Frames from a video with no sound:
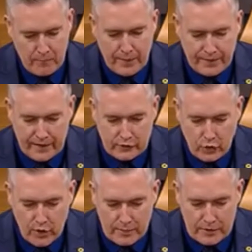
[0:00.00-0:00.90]
but their
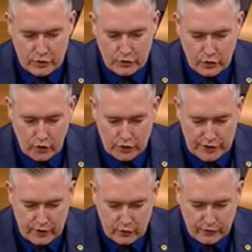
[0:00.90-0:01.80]
autonomy should not
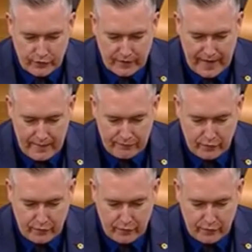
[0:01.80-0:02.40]
shield them